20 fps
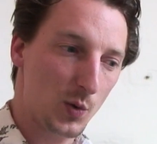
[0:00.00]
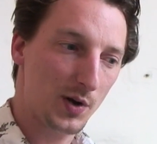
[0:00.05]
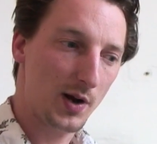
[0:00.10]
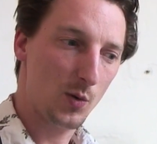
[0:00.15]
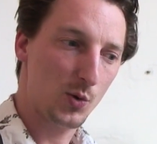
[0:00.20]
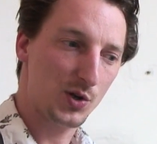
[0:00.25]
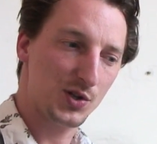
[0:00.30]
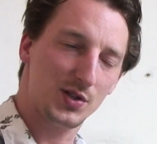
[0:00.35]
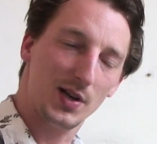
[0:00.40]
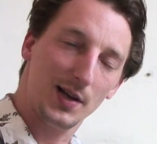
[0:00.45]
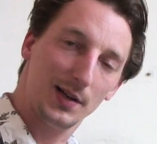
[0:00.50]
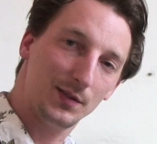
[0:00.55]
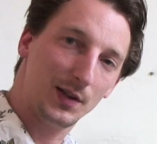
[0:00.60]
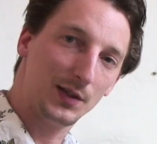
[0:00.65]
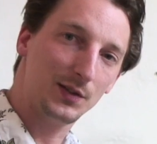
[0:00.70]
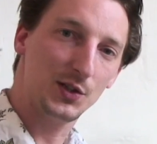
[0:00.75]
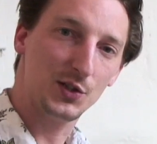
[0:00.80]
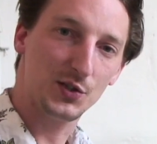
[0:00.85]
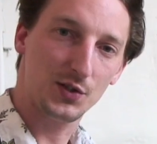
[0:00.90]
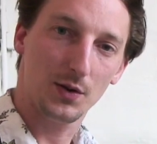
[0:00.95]
when I was
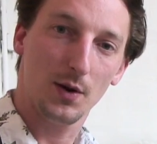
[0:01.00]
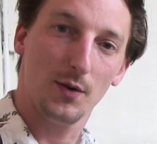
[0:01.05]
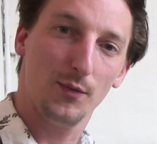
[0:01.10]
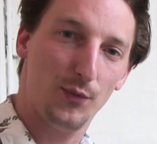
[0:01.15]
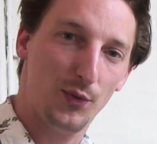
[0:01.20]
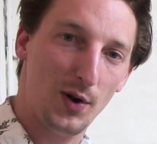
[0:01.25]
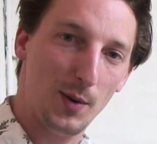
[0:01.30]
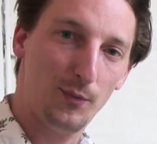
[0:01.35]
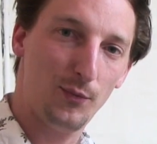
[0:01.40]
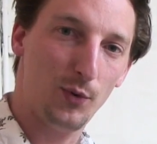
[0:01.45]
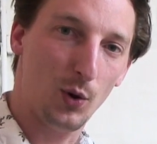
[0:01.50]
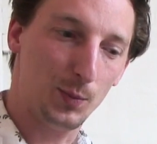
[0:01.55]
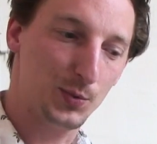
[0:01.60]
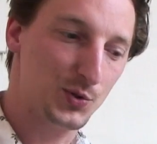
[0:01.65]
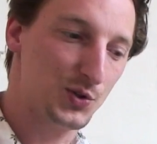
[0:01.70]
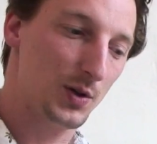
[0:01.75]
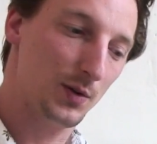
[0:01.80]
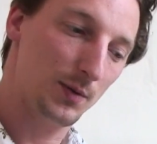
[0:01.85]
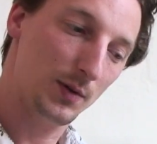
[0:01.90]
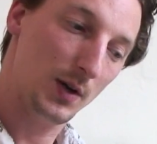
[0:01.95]
sanding these
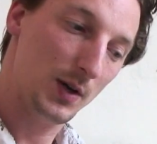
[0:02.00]
flip-flops,